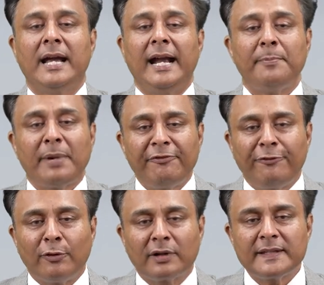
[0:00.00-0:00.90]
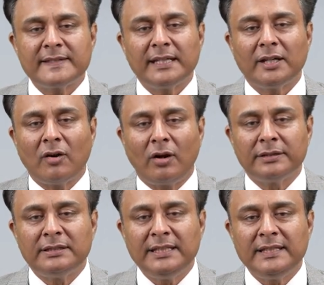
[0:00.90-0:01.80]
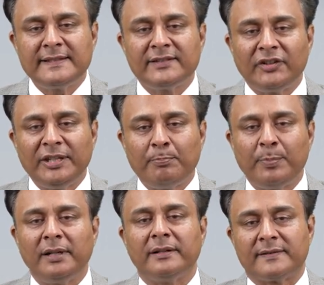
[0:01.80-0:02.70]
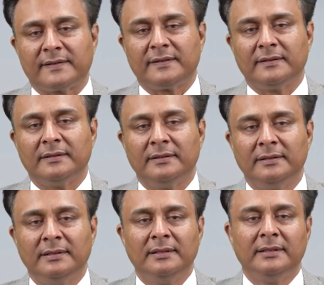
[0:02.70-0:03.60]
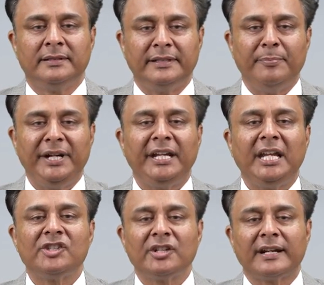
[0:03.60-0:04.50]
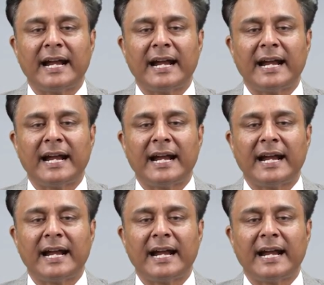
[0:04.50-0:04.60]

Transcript: And by focusing on these three pillars, the mitigation,